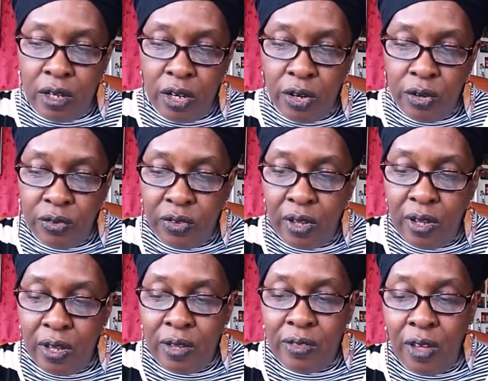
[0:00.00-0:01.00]
Here's
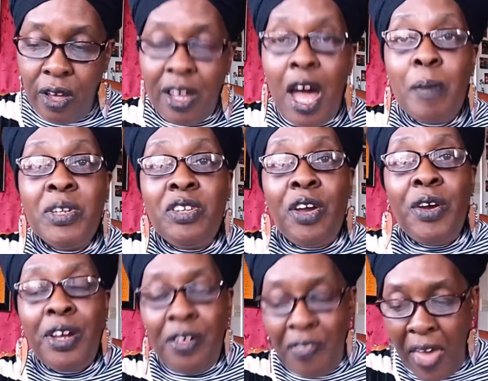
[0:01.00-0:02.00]
the
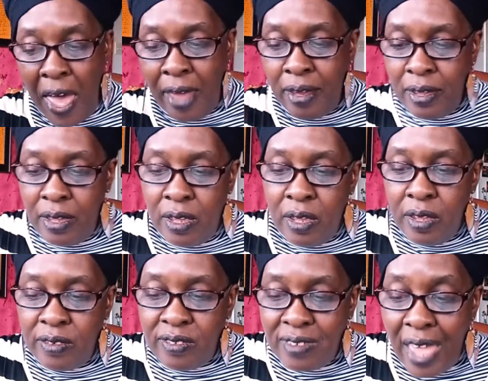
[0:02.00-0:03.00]
commentary on that.
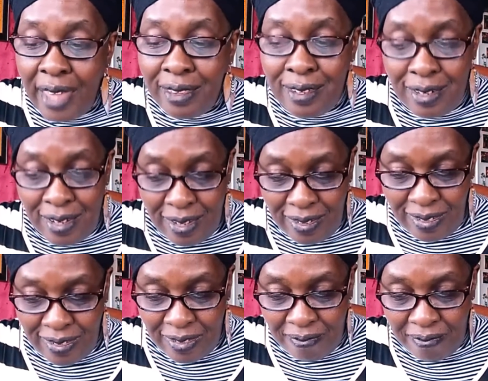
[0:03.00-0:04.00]

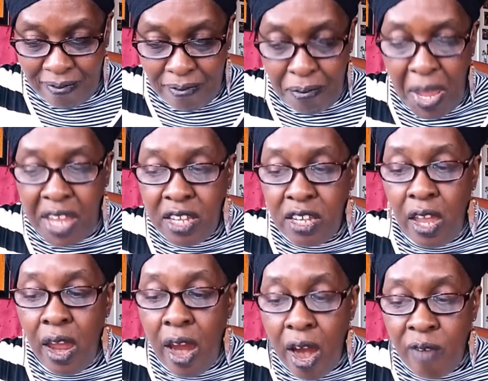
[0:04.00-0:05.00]
Satanists make
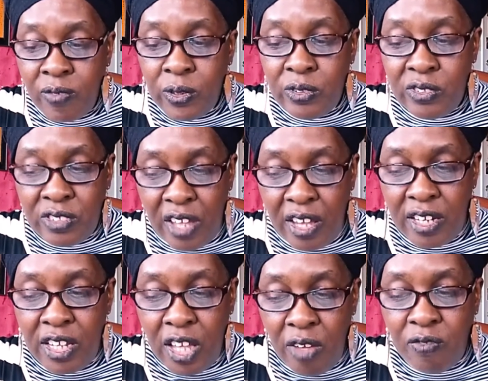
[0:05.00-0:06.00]
careful
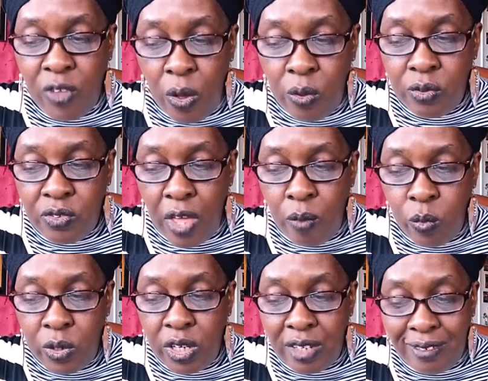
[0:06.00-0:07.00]
study of those they
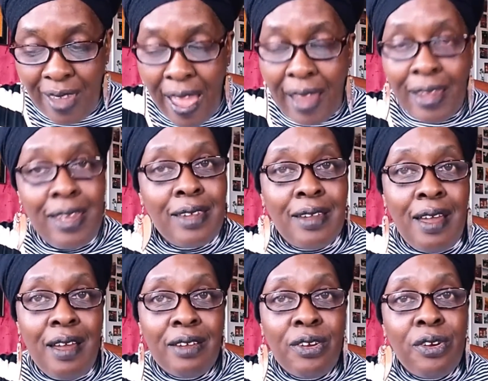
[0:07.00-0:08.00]
would attack and
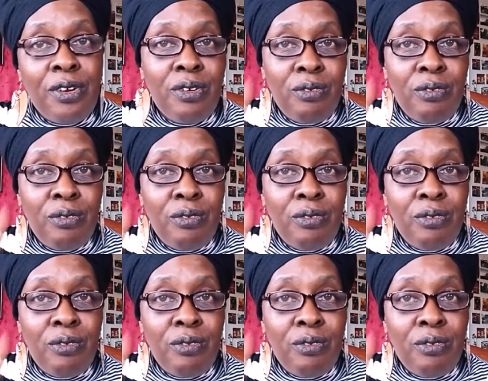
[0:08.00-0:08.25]
conquer.